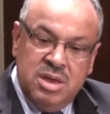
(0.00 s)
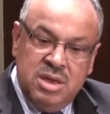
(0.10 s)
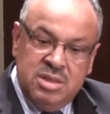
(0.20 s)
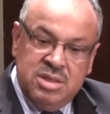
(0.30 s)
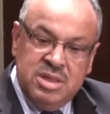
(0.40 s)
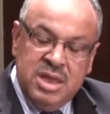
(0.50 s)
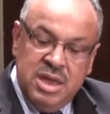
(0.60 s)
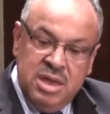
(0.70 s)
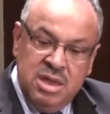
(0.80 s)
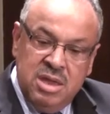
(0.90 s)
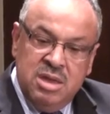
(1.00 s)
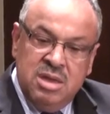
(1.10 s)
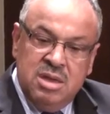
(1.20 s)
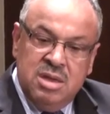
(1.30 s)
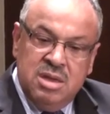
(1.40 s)
is the
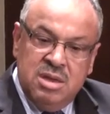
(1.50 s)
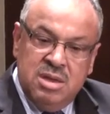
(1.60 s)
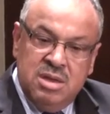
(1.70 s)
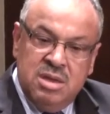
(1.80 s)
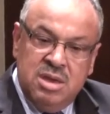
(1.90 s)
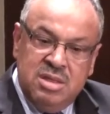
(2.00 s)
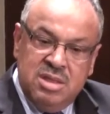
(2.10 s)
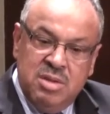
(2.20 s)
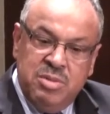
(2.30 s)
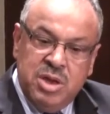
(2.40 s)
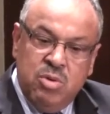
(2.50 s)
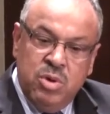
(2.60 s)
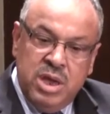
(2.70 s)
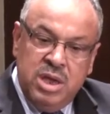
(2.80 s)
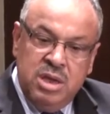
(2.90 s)
Islamic
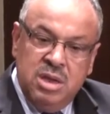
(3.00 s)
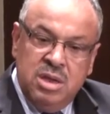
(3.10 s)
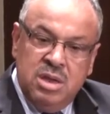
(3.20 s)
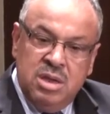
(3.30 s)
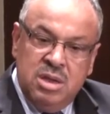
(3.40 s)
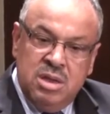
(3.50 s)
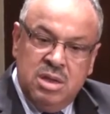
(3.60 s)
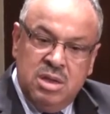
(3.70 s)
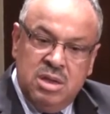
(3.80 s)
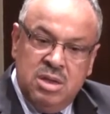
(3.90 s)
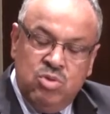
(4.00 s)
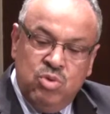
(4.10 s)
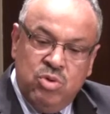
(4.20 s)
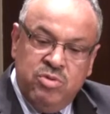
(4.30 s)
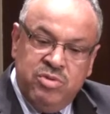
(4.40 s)
way
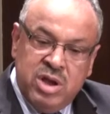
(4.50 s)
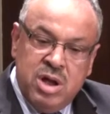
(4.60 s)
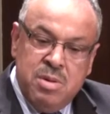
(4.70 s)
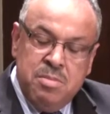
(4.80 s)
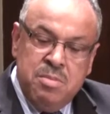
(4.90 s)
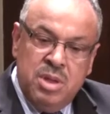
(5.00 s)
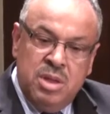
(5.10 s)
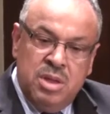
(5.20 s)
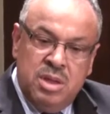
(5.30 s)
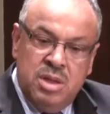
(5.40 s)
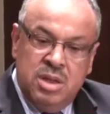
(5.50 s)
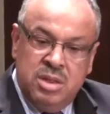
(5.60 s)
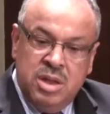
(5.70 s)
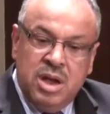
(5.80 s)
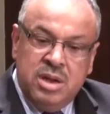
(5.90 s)
to overcome the
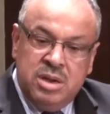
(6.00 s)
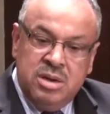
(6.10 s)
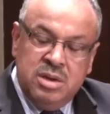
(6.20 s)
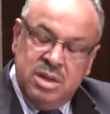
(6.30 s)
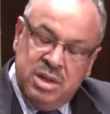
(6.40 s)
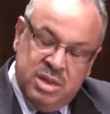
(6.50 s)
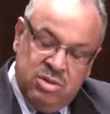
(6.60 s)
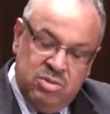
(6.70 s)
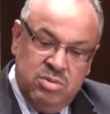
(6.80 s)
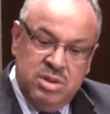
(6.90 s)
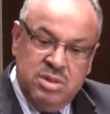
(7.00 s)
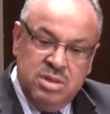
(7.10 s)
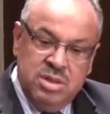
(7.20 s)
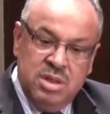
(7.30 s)
gharar in insurance.